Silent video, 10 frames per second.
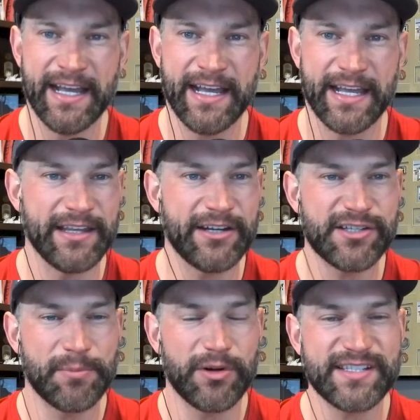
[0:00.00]
in their
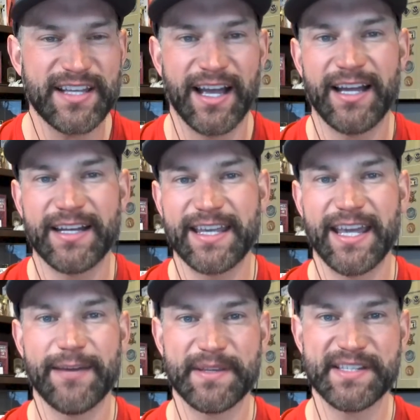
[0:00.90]
sports on
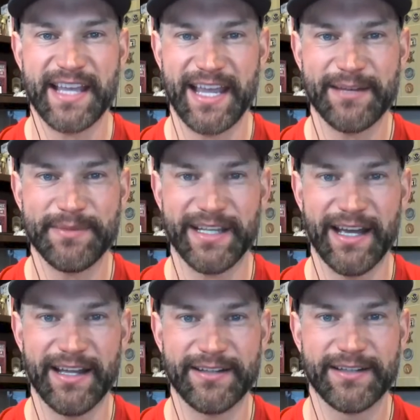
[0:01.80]
campus and
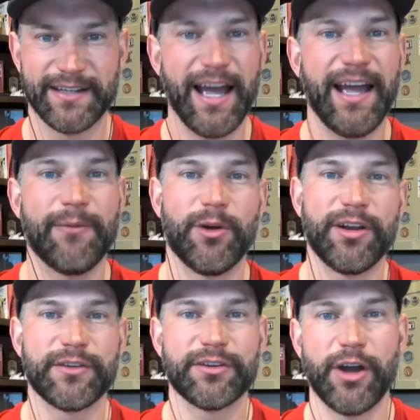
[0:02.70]
beyond. Hi, I'm one
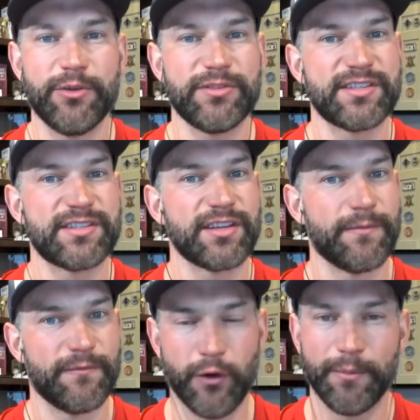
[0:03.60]
of your hosts,
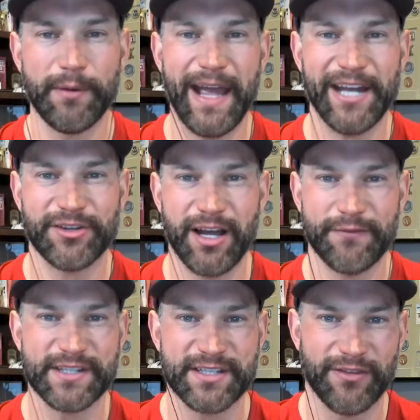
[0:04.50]
former Badger
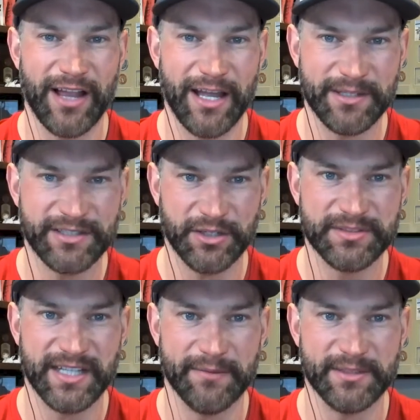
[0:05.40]
offensive lineman Joe
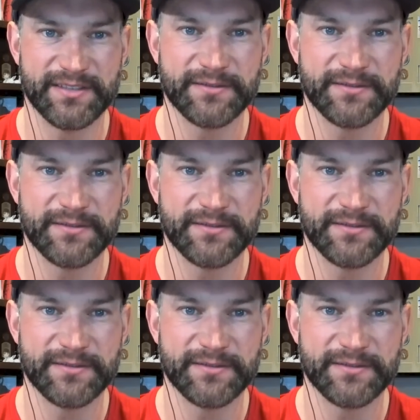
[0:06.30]
Thomas.